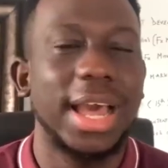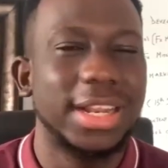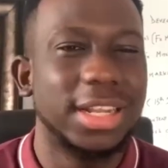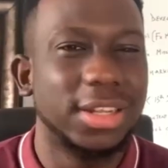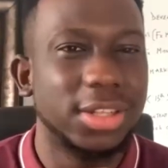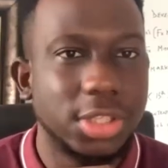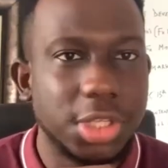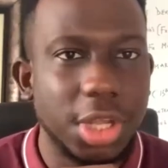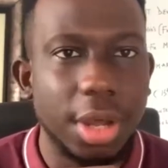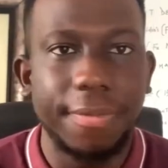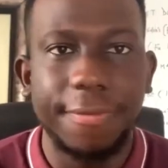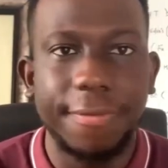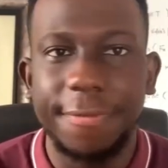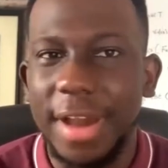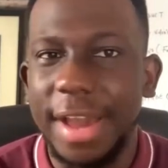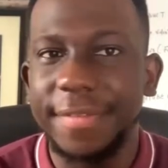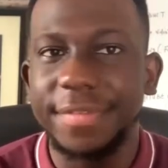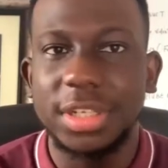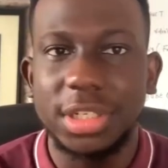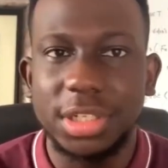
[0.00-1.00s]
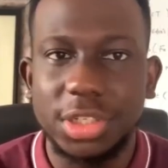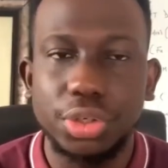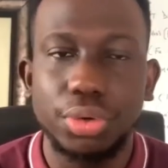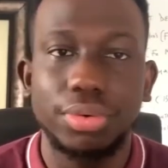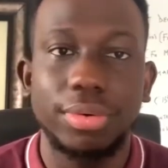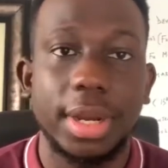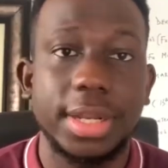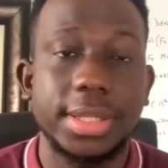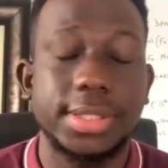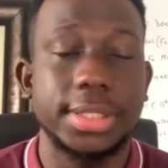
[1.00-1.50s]
the top five digital
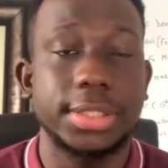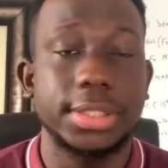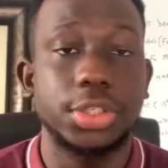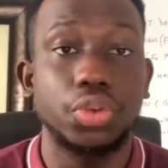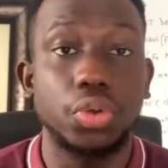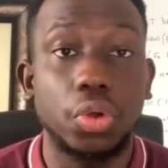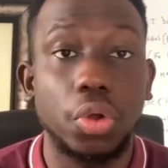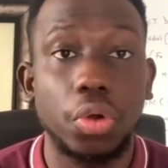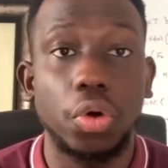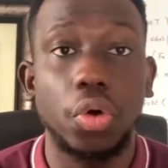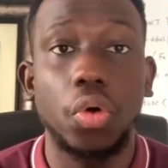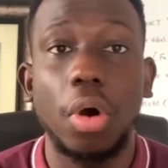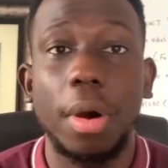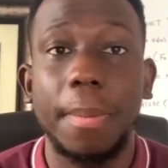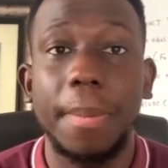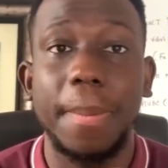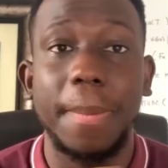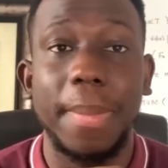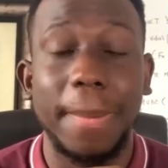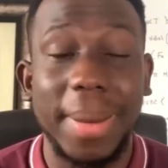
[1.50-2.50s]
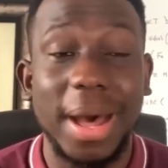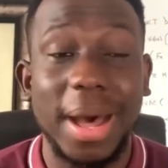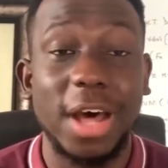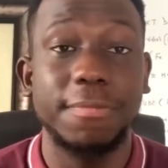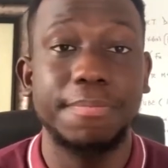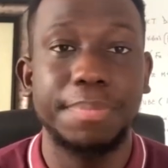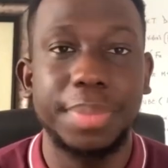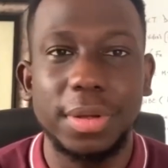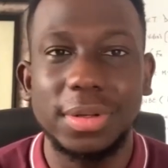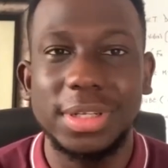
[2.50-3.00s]
real estates you could go
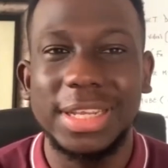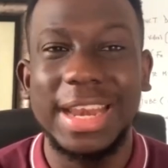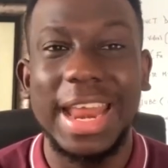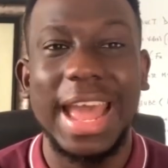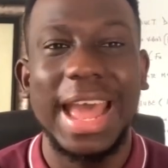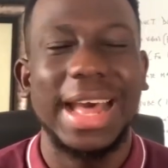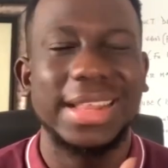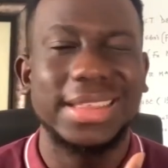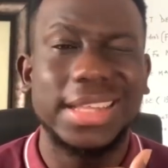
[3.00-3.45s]
about building